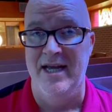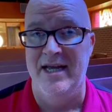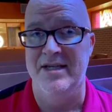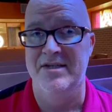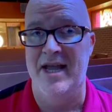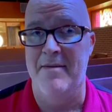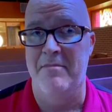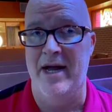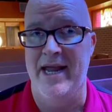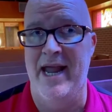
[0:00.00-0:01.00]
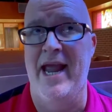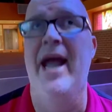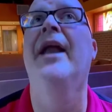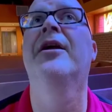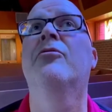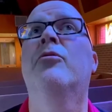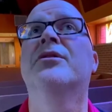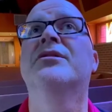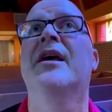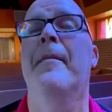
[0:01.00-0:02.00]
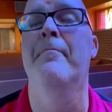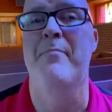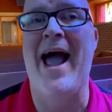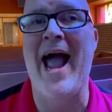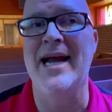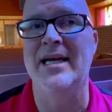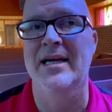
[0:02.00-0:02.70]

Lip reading: is that my head would tip back,